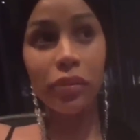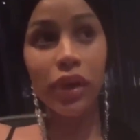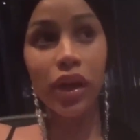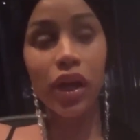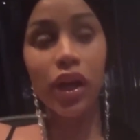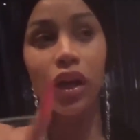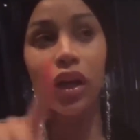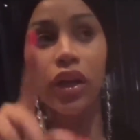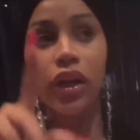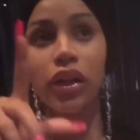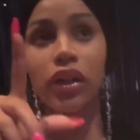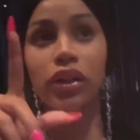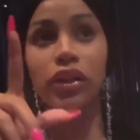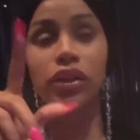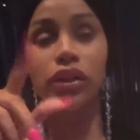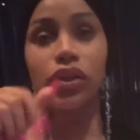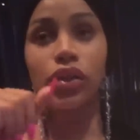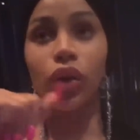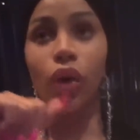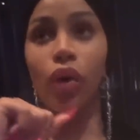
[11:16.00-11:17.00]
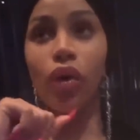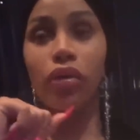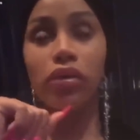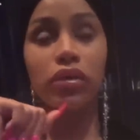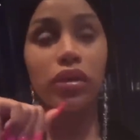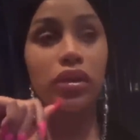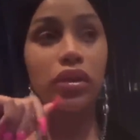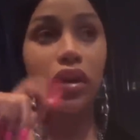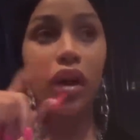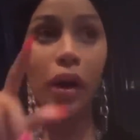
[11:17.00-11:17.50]
and everyone was having
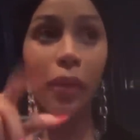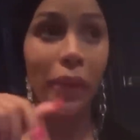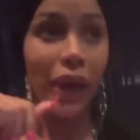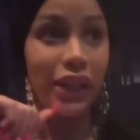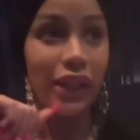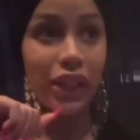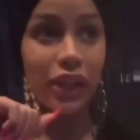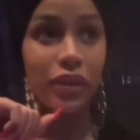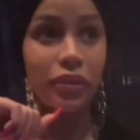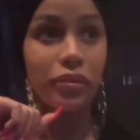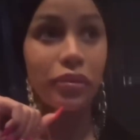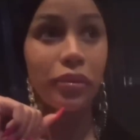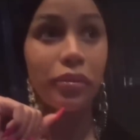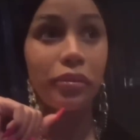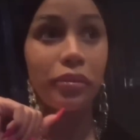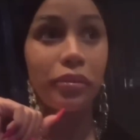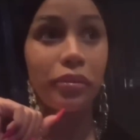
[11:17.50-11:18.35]
fun that night. And